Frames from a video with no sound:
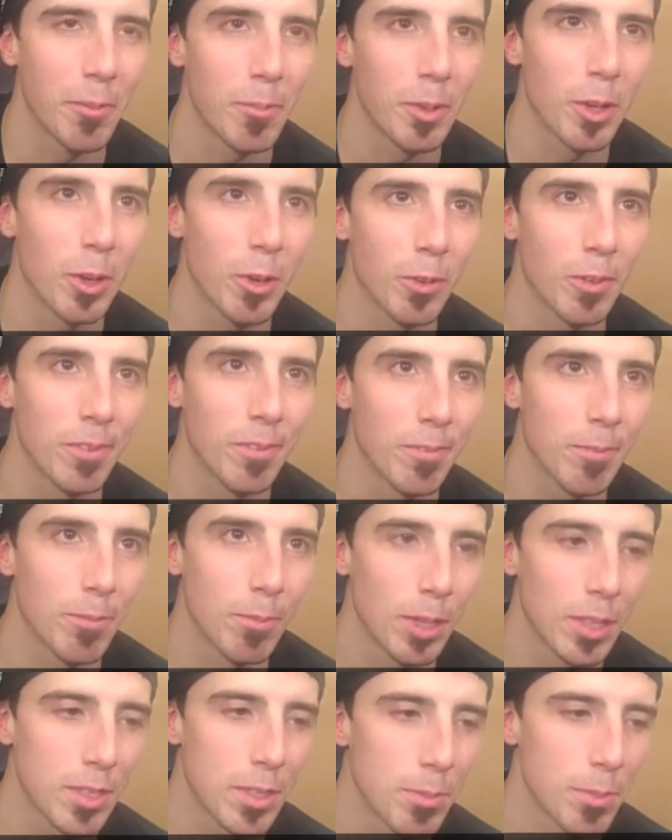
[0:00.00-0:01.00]
You know, and my
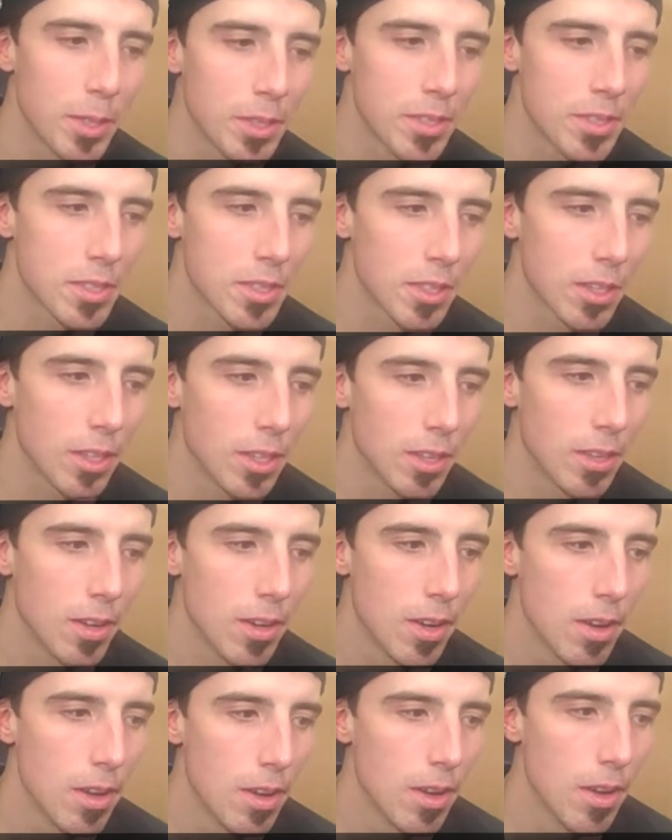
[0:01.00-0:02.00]
teammates
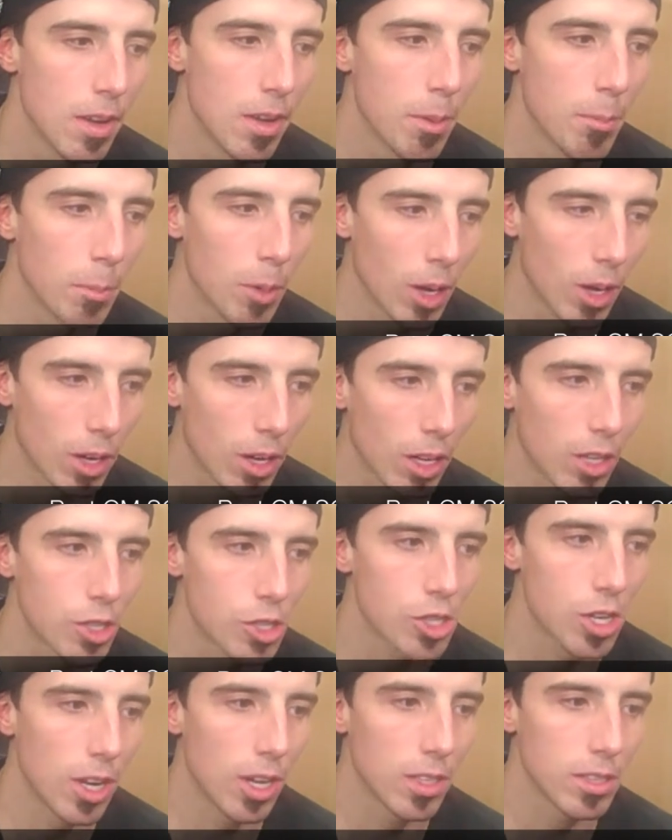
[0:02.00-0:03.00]
block a lot of
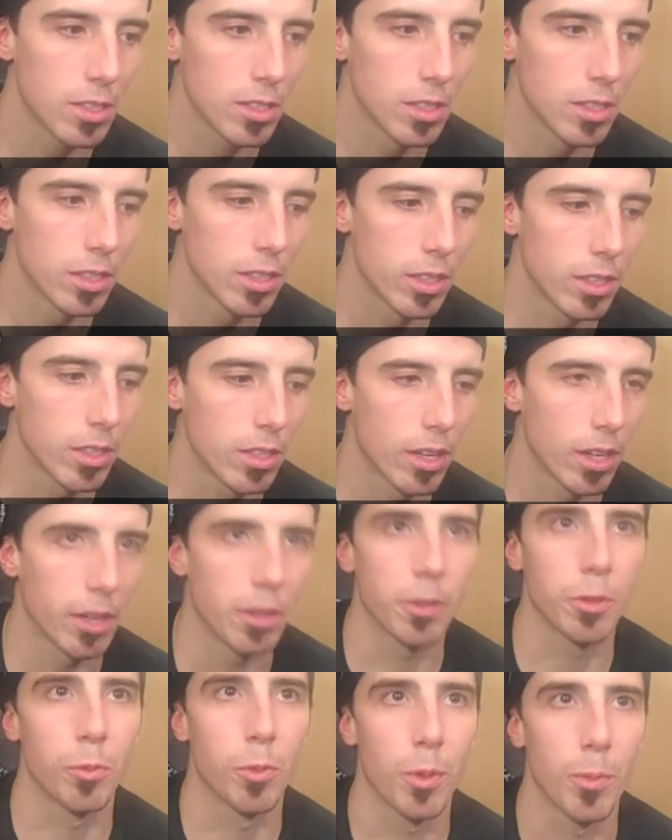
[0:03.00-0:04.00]
shots. They
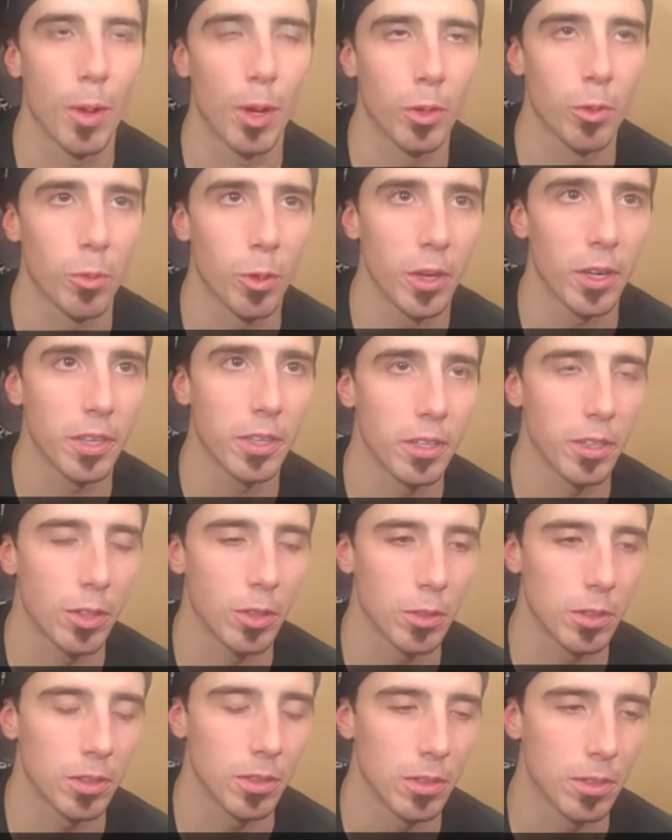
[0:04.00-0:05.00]
cleared the rebound away. You know,
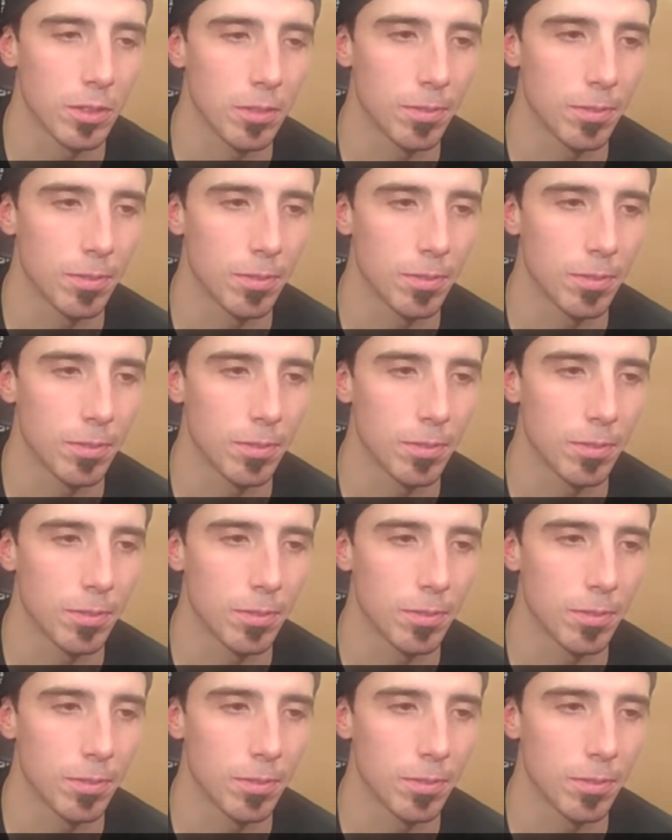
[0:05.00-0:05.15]
and